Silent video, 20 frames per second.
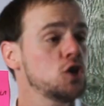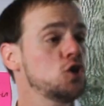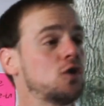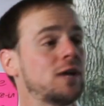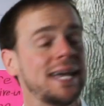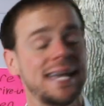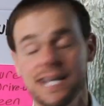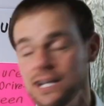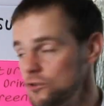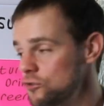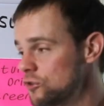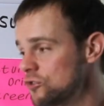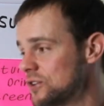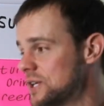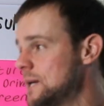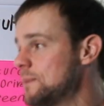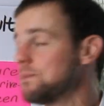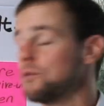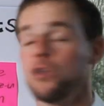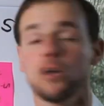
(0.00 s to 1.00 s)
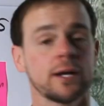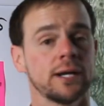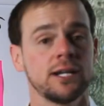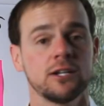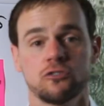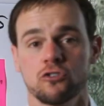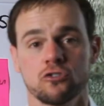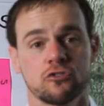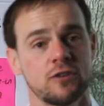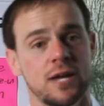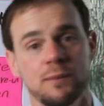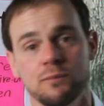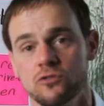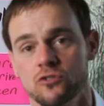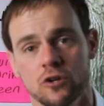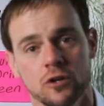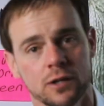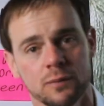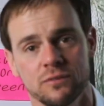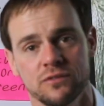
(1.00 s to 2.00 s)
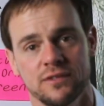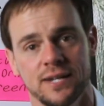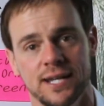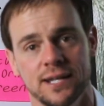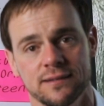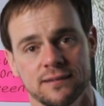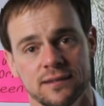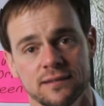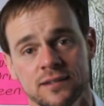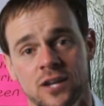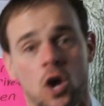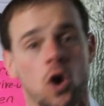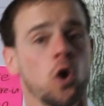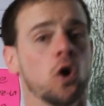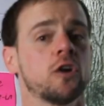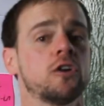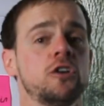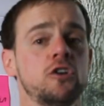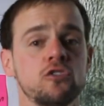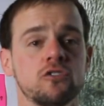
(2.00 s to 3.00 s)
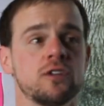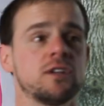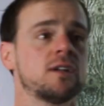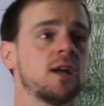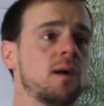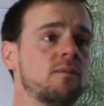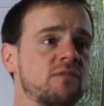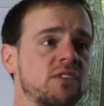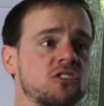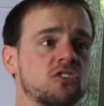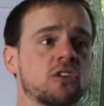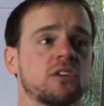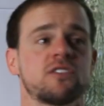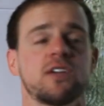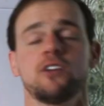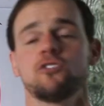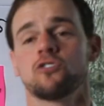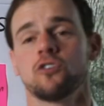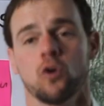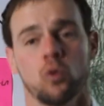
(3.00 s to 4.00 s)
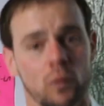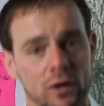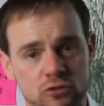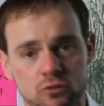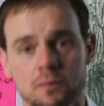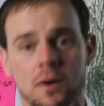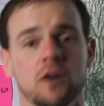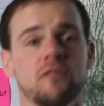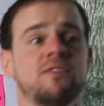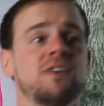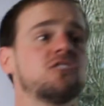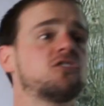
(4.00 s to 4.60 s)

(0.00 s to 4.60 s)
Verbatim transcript: you can't just keep looking at your same circumstances or using dumb visualization or wish mode